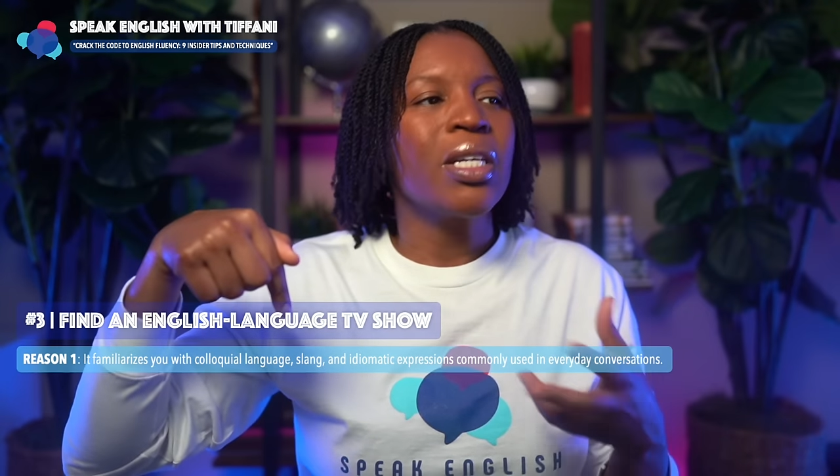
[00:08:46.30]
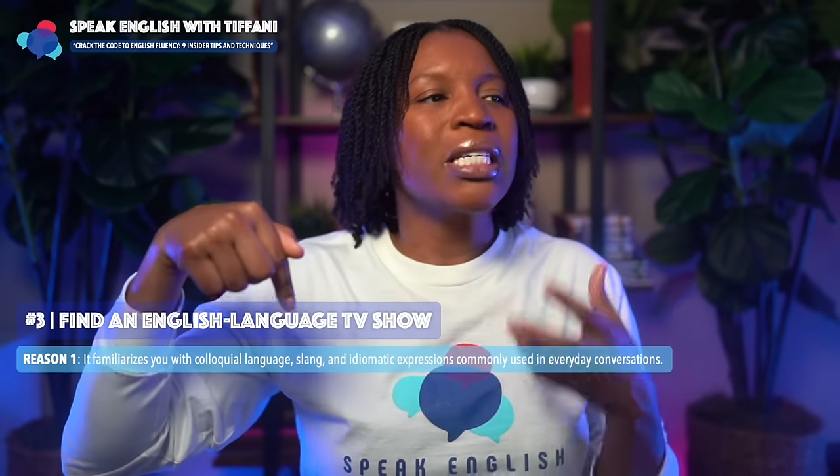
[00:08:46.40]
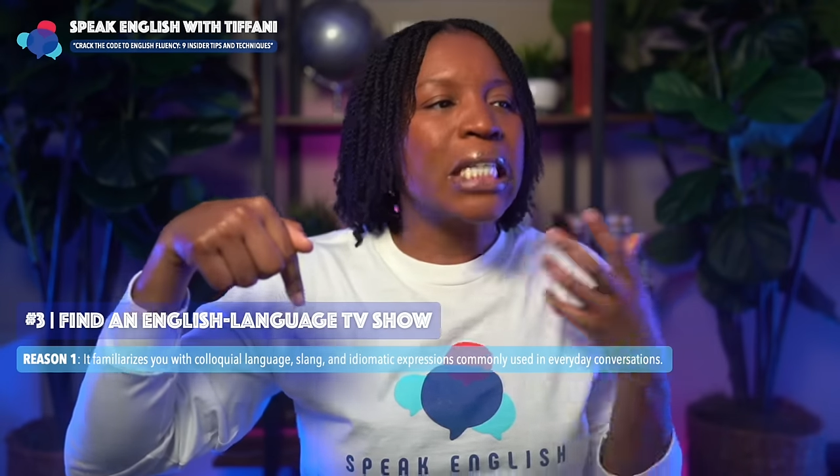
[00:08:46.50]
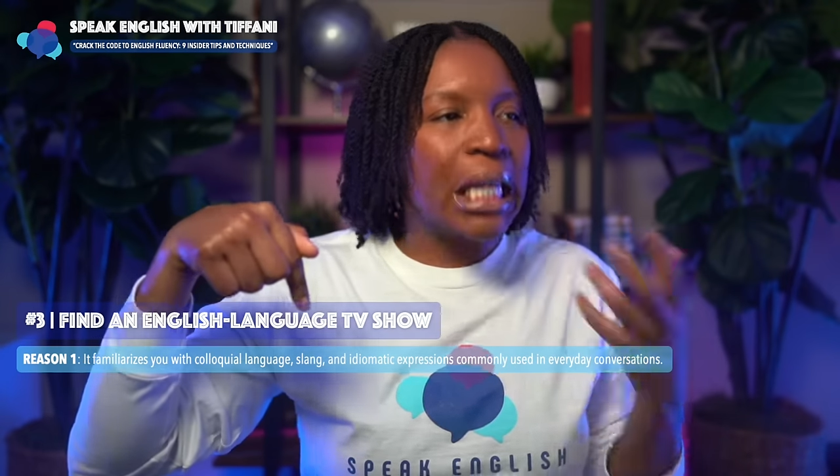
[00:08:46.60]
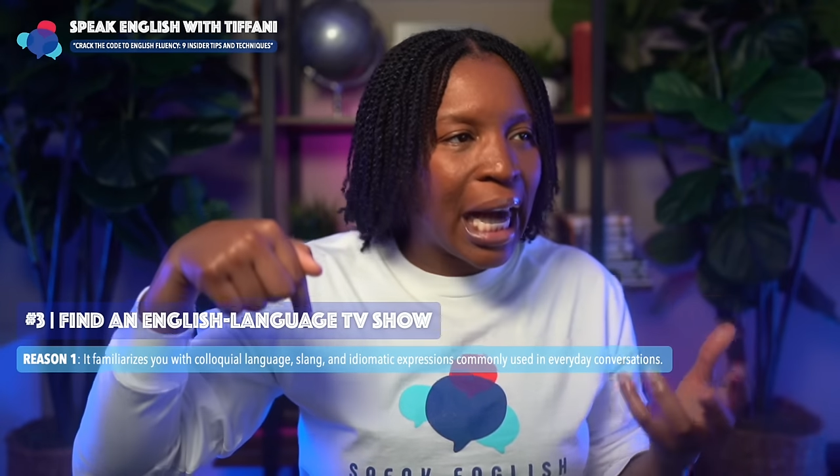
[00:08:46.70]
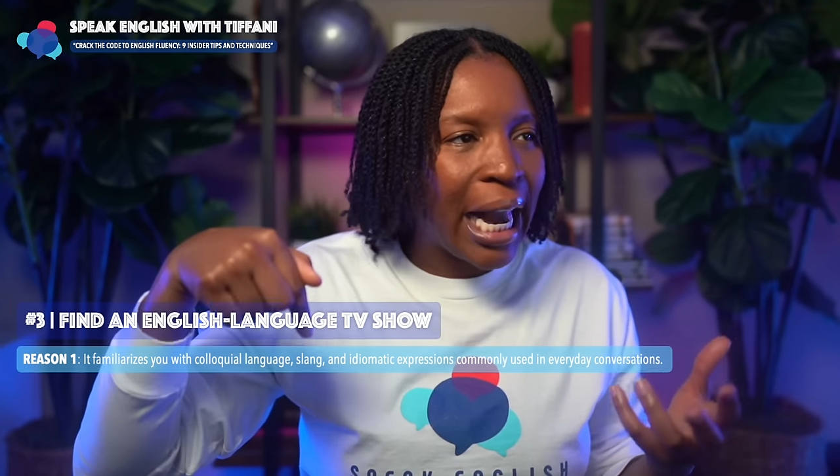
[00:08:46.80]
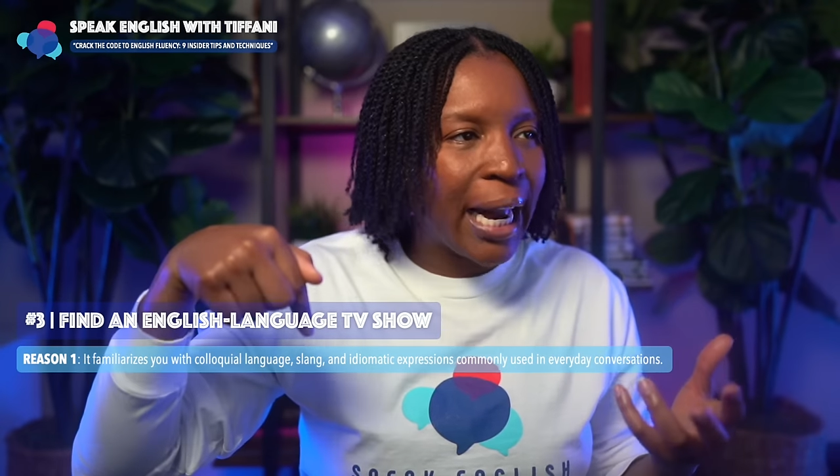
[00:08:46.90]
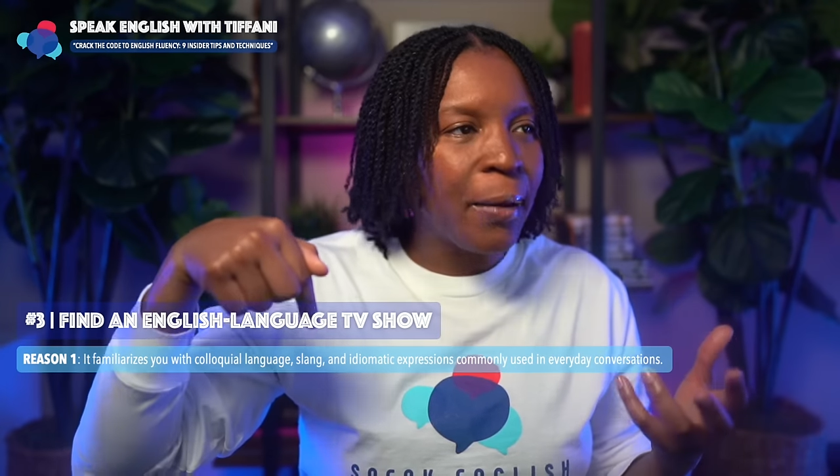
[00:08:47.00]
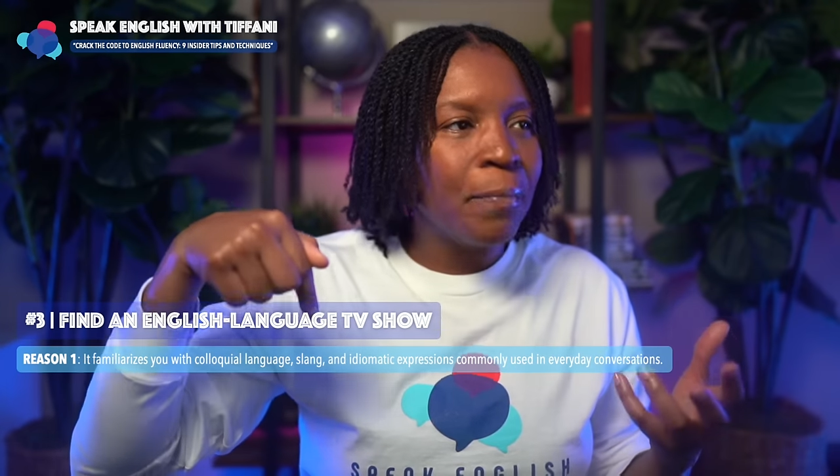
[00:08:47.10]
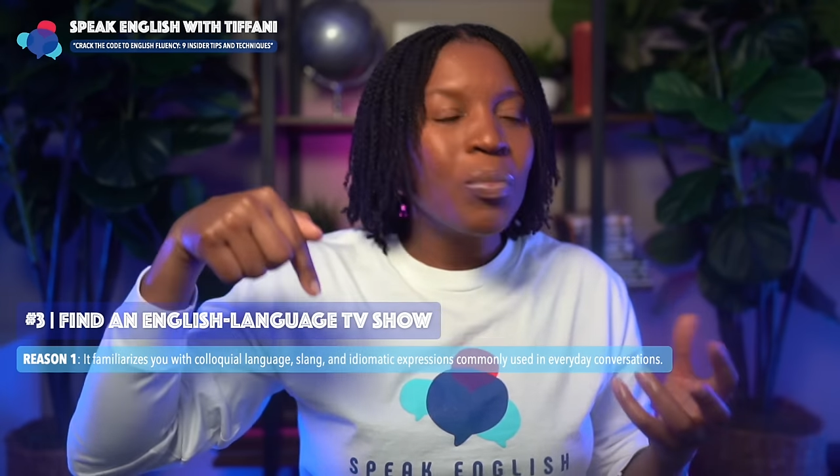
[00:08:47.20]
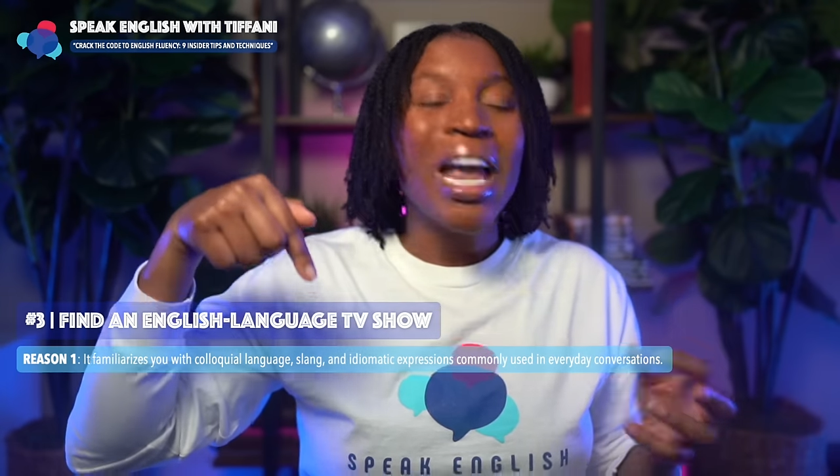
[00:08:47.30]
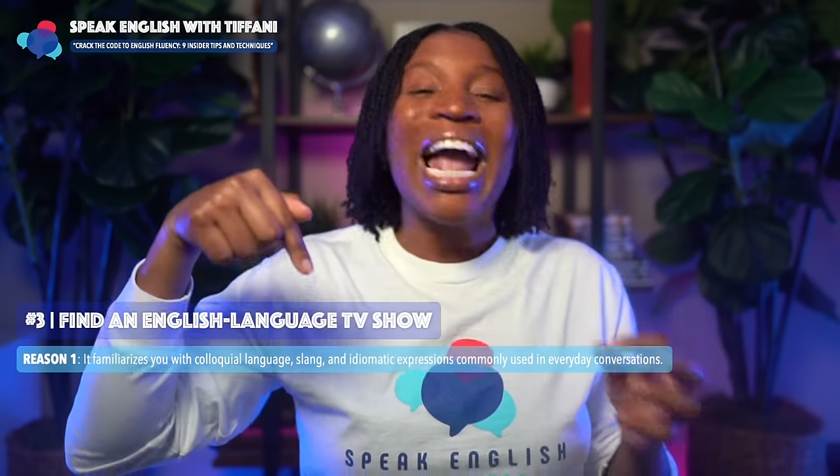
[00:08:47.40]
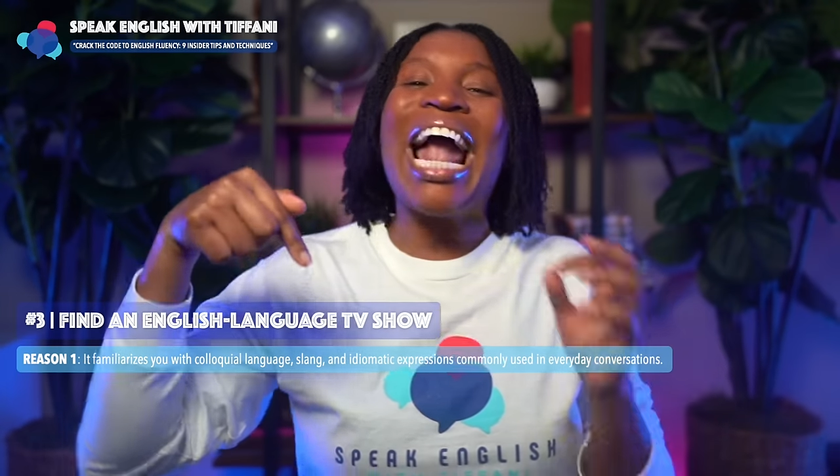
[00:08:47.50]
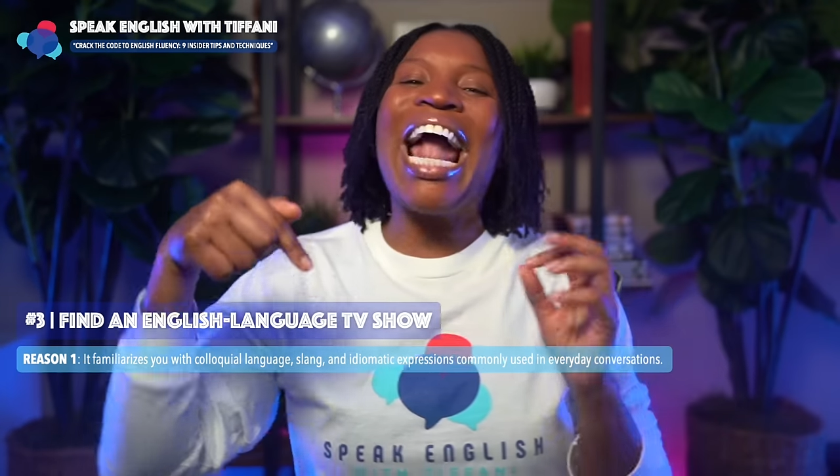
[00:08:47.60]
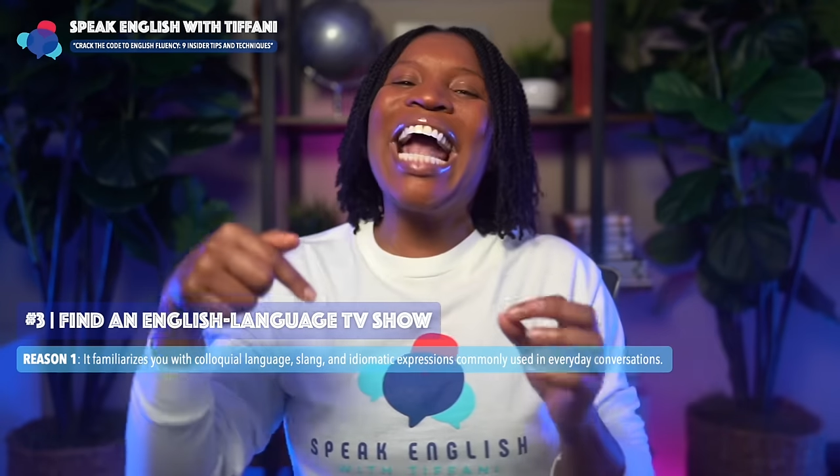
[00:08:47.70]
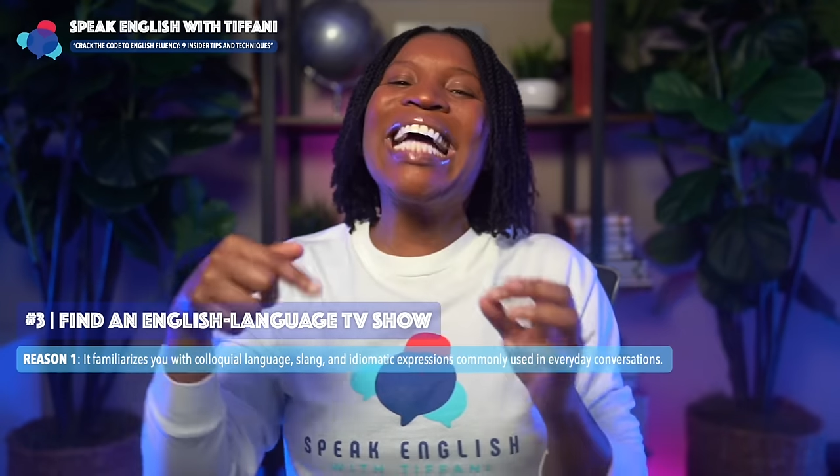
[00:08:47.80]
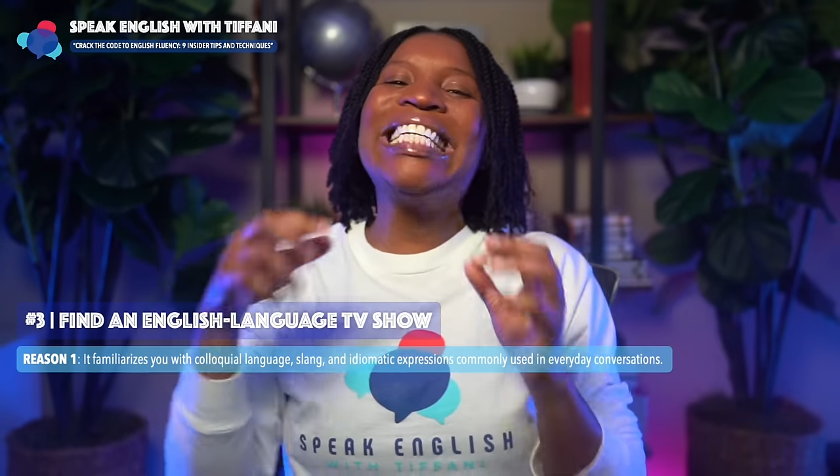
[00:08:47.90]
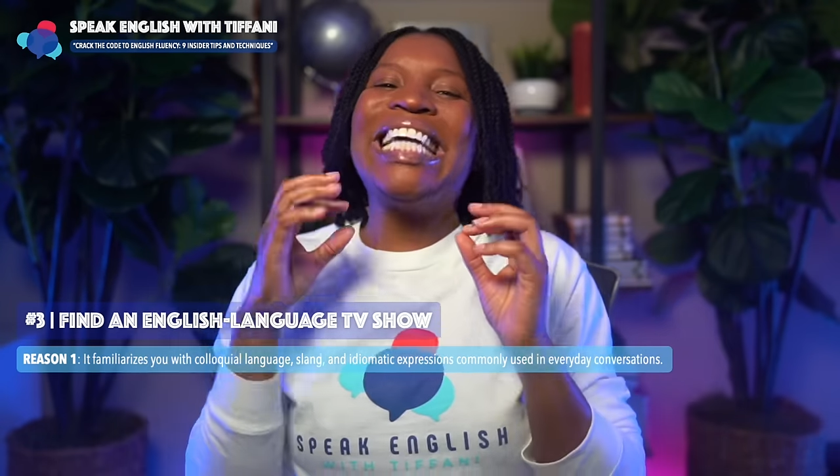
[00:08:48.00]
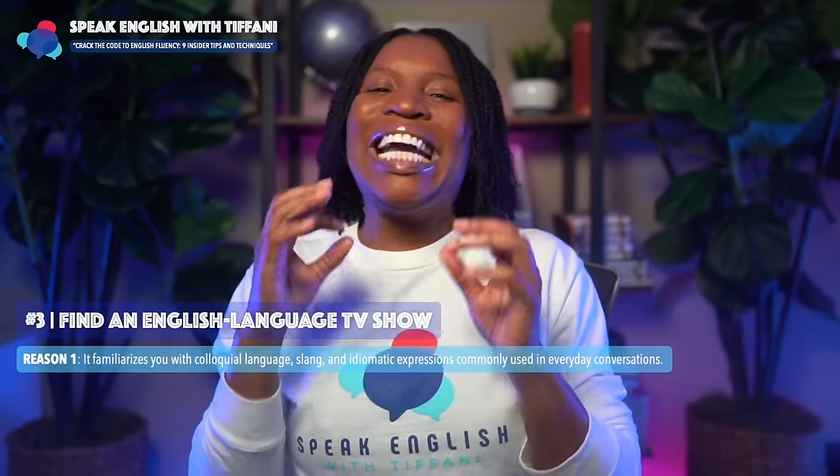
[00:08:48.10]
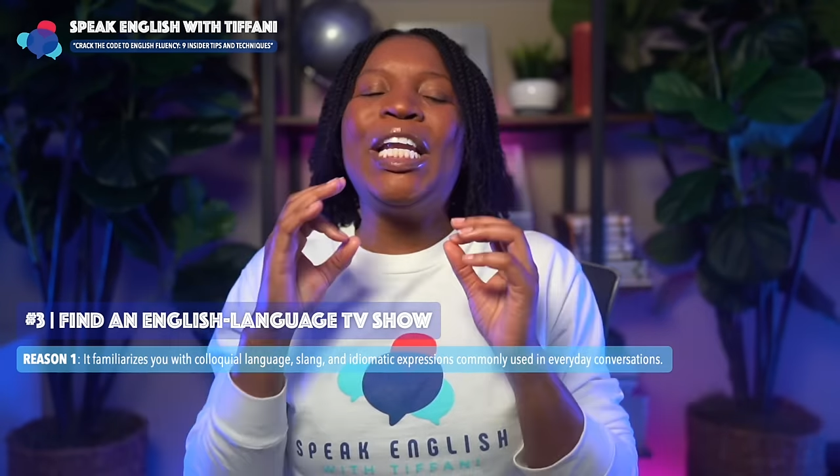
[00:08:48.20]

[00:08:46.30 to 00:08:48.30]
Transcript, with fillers: slang, and